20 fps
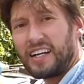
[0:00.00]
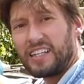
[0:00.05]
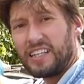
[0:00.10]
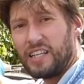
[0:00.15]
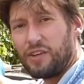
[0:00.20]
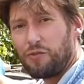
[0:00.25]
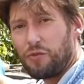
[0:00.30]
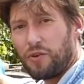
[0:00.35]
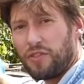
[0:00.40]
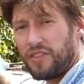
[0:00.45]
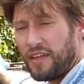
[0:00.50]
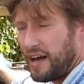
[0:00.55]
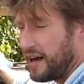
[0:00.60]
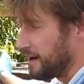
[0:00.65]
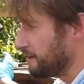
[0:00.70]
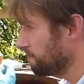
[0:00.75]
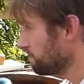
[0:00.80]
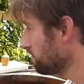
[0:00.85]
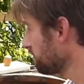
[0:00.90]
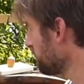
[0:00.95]
can live with
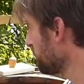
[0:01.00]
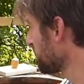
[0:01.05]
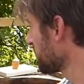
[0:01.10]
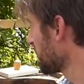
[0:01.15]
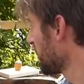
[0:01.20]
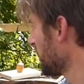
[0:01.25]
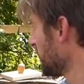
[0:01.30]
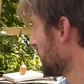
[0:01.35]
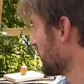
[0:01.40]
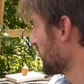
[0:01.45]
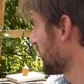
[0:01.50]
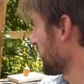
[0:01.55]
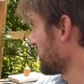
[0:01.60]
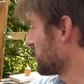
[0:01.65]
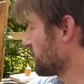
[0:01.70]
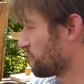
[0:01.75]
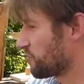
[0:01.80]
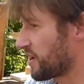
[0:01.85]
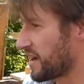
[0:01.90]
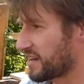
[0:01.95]
that. Get
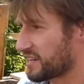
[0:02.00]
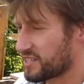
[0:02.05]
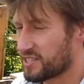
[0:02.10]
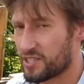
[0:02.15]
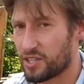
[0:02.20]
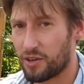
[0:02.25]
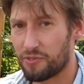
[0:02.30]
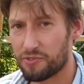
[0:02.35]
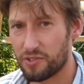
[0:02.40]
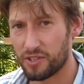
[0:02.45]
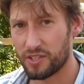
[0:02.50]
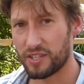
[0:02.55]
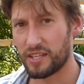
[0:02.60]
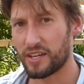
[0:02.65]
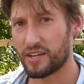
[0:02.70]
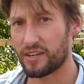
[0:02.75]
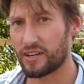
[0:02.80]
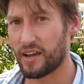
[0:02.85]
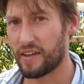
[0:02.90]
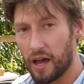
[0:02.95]
some rags stuffed in
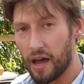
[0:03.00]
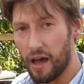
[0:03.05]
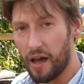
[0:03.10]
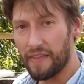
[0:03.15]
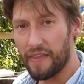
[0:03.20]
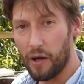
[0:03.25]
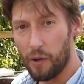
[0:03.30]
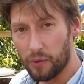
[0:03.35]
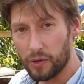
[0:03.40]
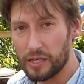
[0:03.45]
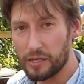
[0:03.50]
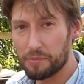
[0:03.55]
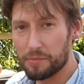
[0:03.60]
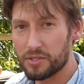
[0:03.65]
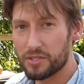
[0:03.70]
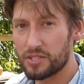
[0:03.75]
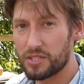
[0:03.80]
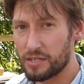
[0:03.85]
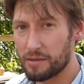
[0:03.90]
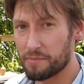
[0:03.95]
there and that'll keep
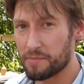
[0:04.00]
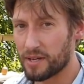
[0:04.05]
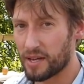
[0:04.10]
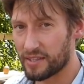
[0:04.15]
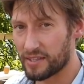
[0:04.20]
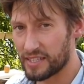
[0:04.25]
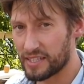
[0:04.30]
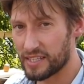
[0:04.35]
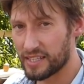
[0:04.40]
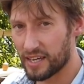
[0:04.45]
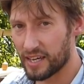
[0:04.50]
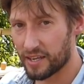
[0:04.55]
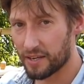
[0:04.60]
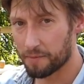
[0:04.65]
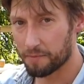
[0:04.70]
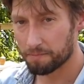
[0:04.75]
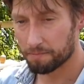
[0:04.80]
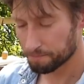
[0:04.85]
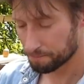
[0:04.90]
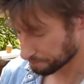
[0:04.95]
the steam and the heat
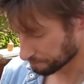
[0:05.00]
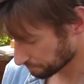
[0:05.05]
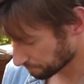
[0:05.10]
in.